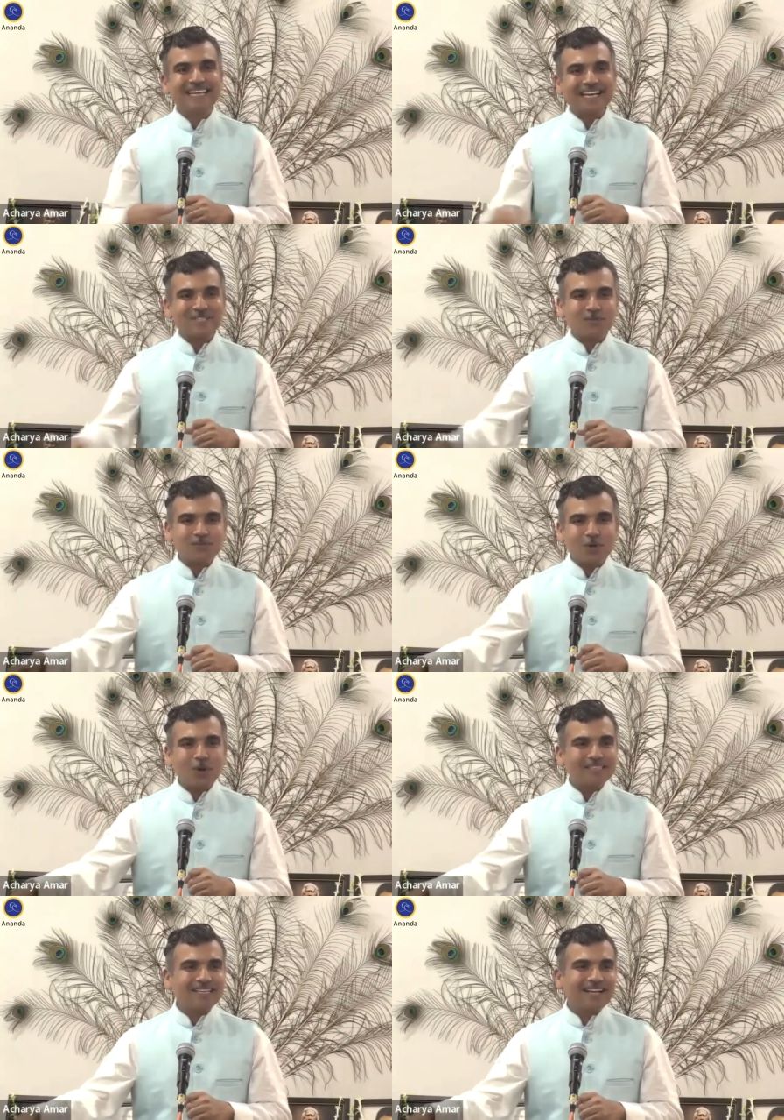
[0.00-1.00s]
As you
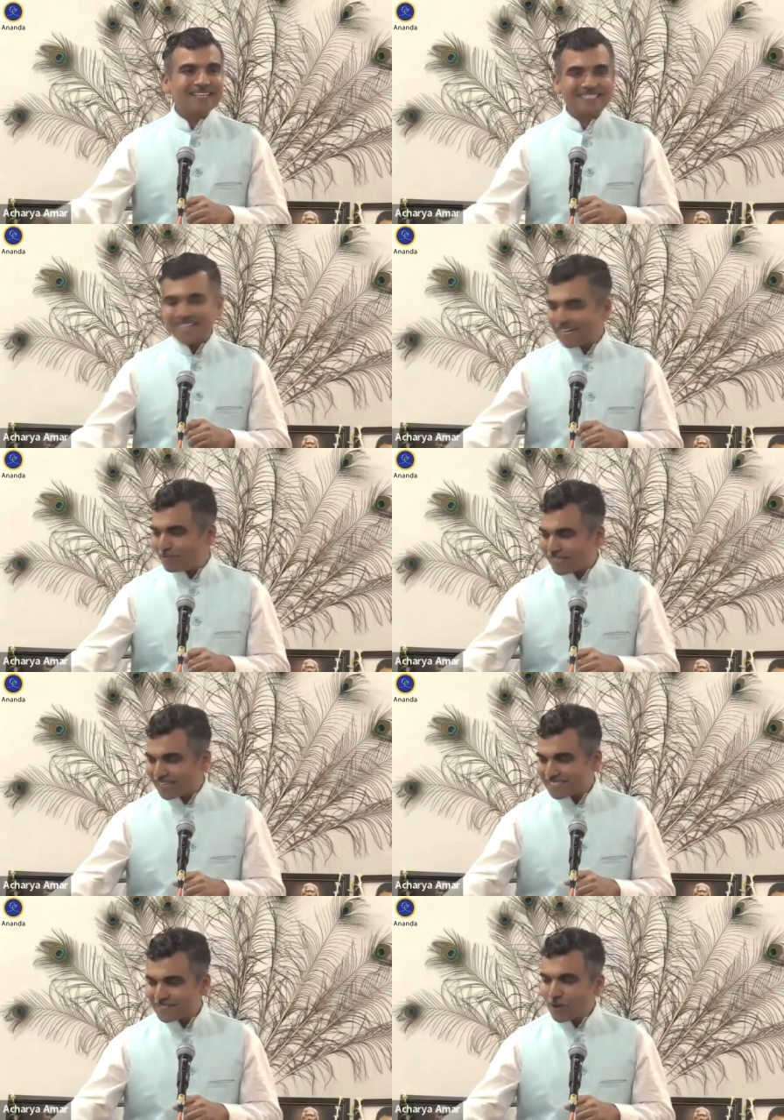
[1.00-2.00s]
saw in the last line with
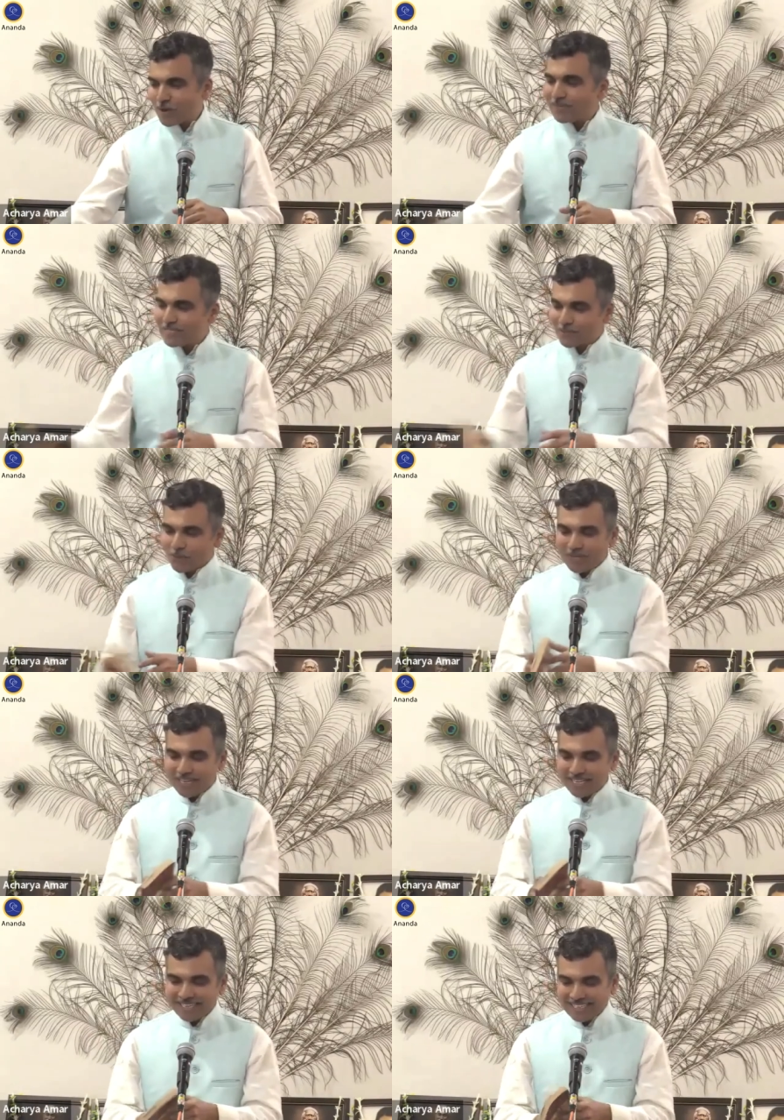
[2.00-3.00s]
Swami's
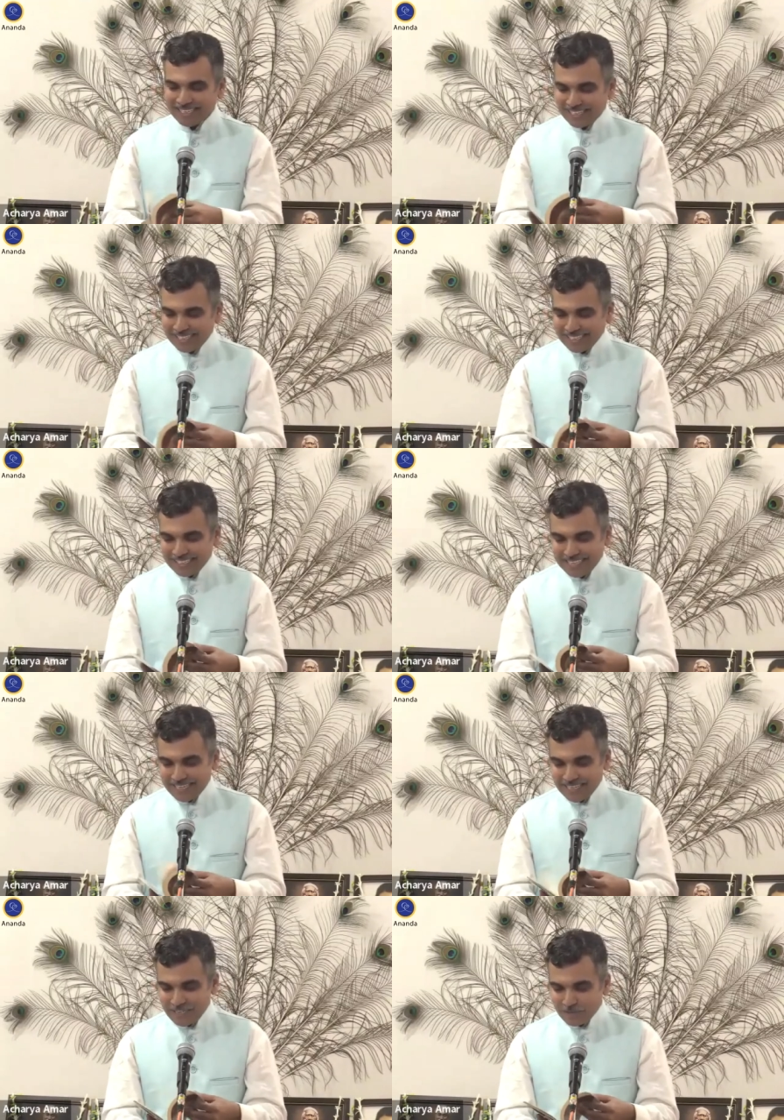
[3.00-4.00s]
quoting,
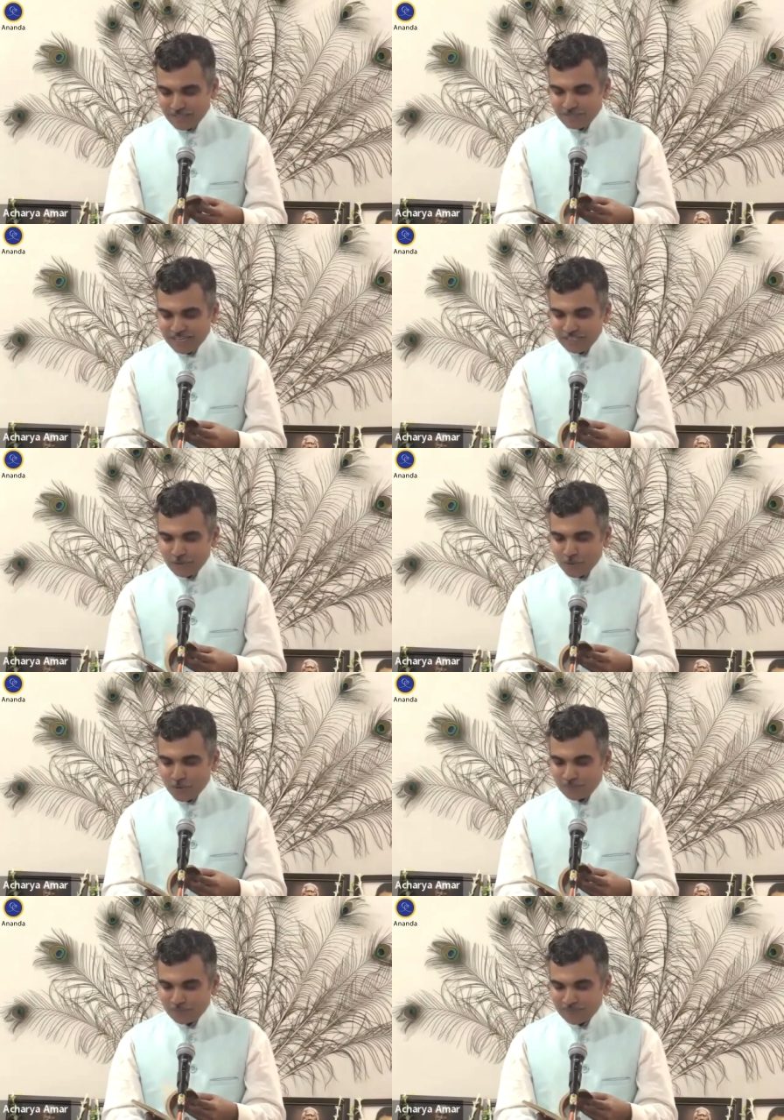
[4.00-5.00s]
that even when
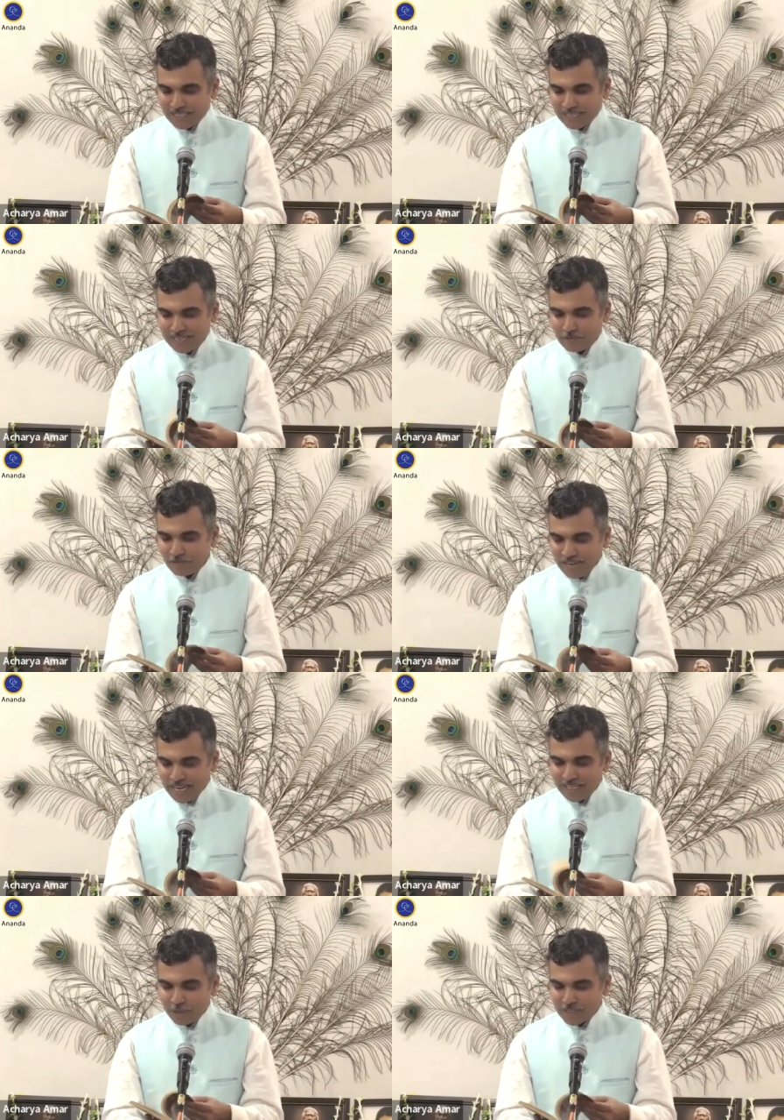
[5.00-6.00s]
you
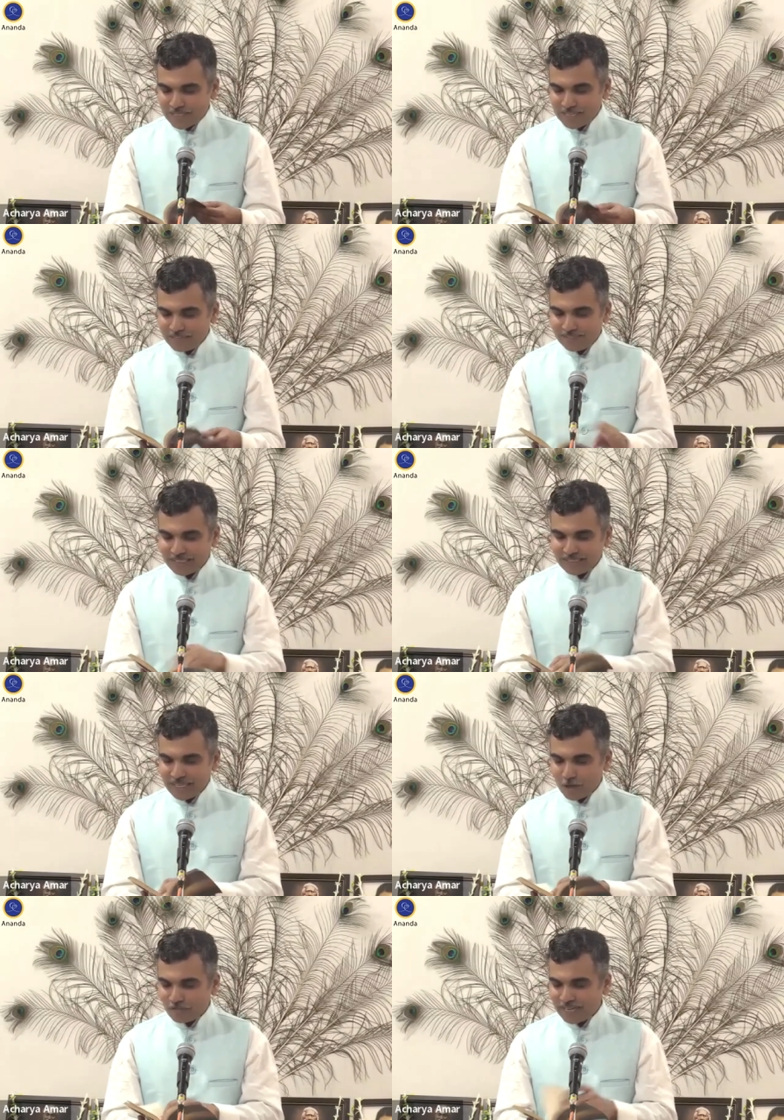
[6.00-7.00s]
find yourself in the
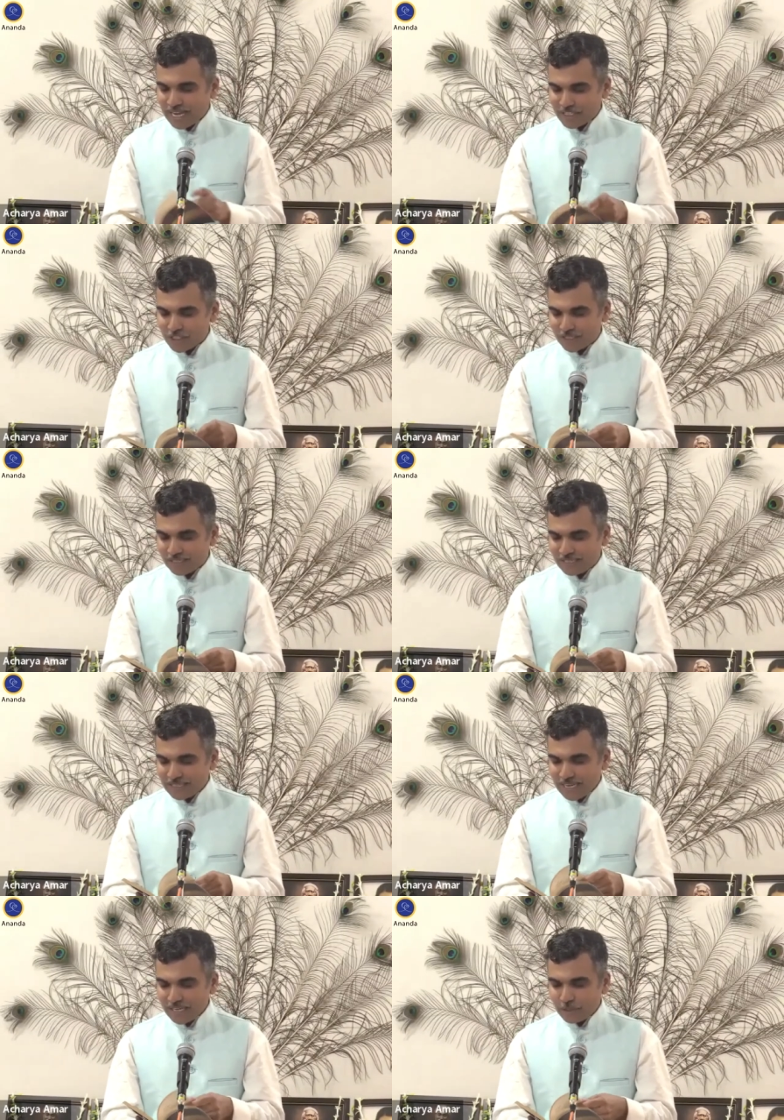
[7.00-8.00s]
thick of an action
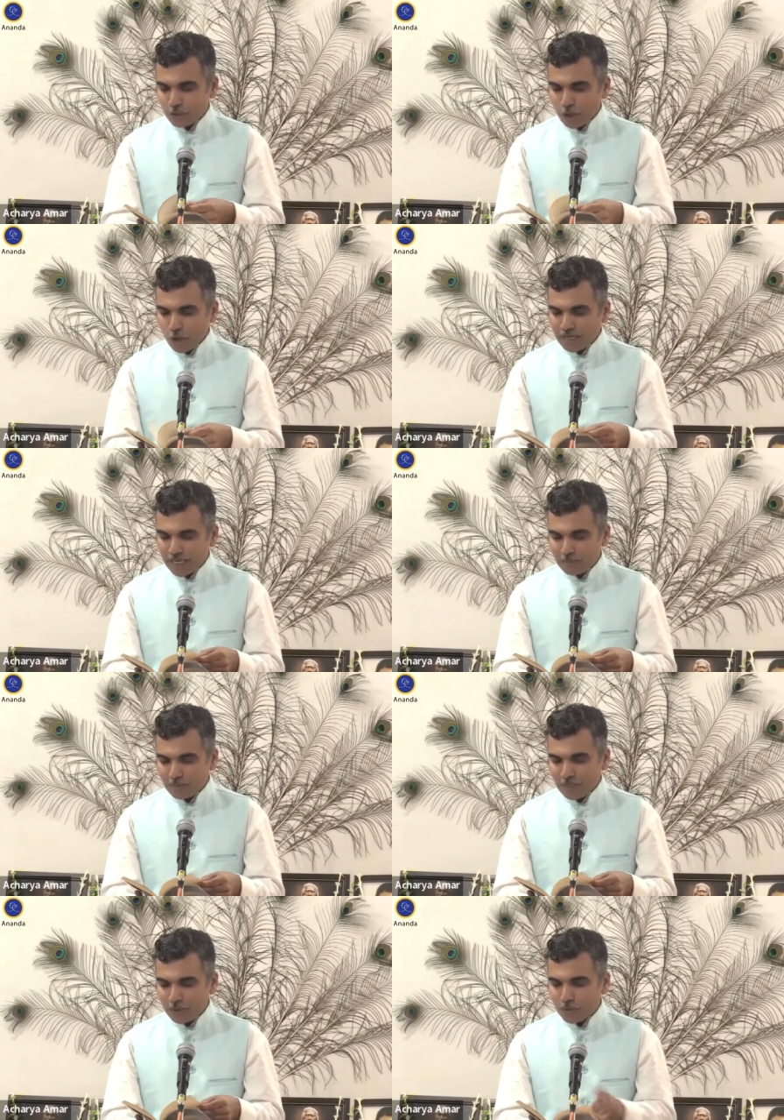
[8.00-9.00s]
and you're not
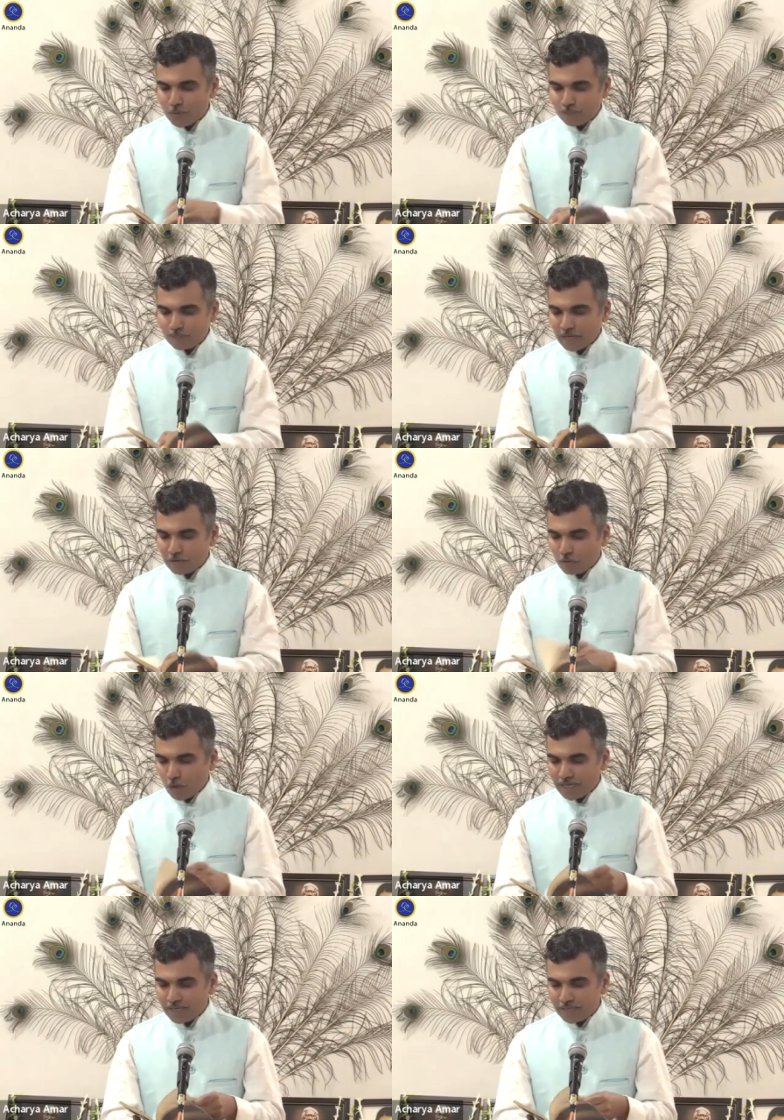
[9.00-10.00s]
able to
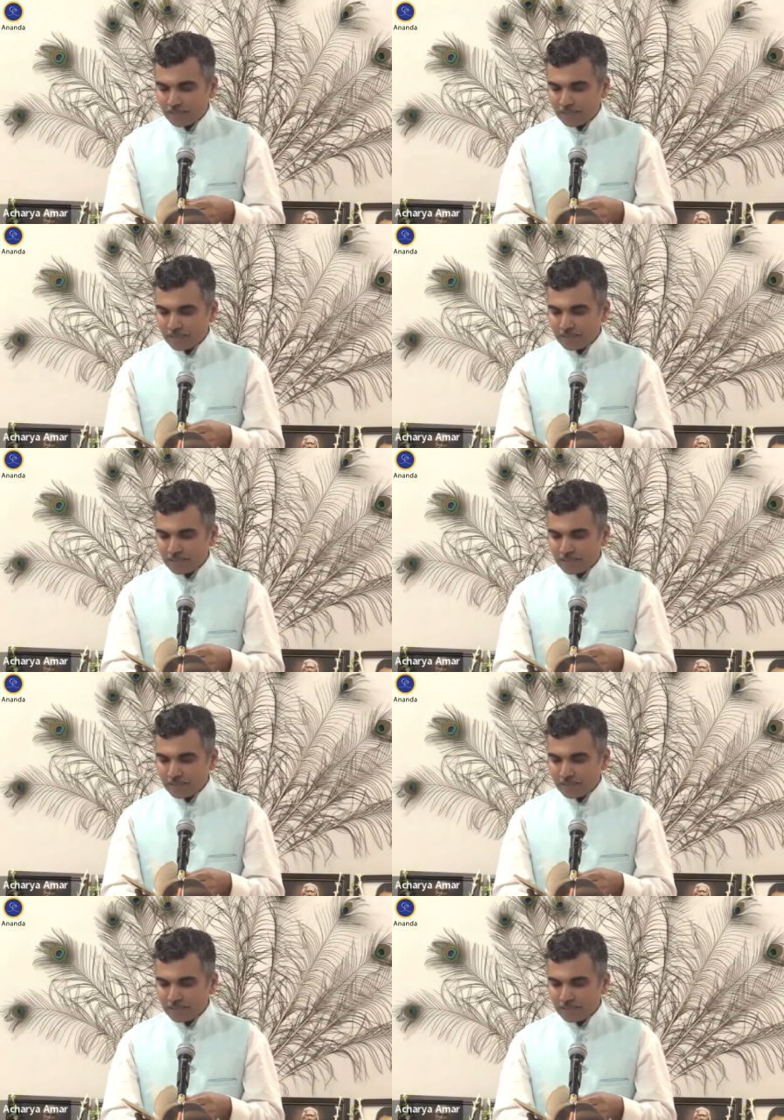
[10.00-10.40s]
avoid it,